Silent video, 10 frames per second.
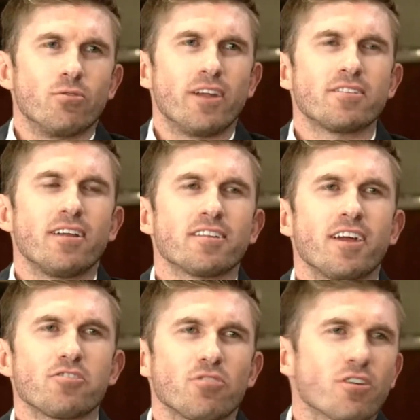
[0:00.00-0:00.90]
Renzi, let's
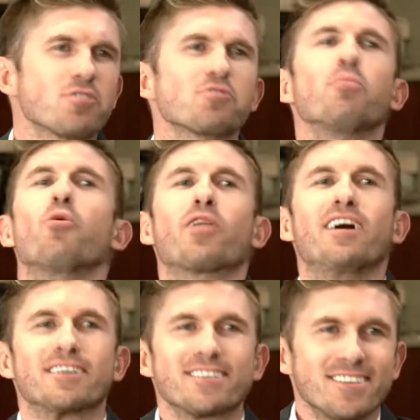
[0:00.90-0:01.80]
get your crystal ball
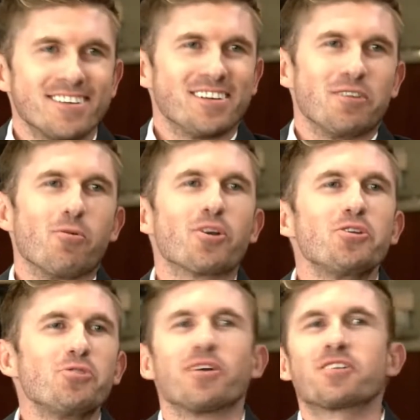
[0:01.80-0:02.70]
out. What are
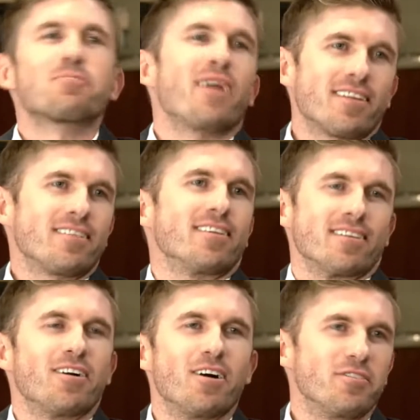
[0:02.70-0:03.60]
you
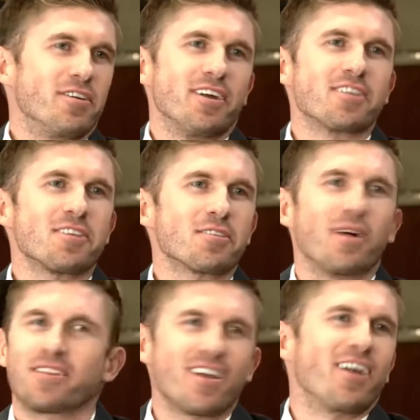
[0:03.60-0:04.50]
expecting over the next 6
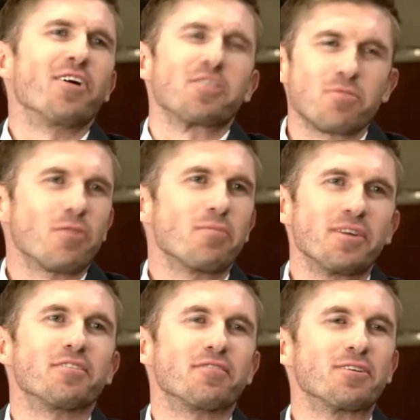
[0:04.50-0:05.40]
months? And I know it's
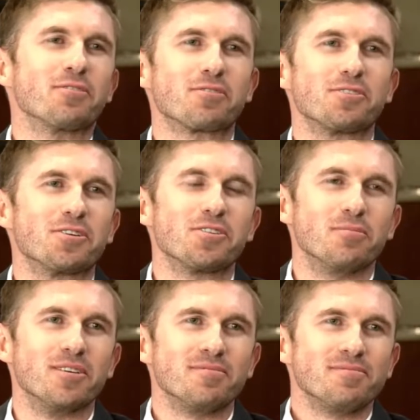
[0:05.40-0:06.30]
probably difficult to
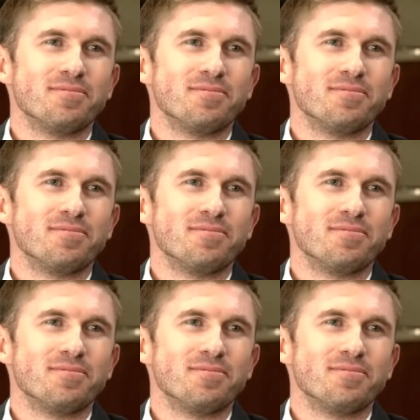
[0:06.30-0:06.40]
determine.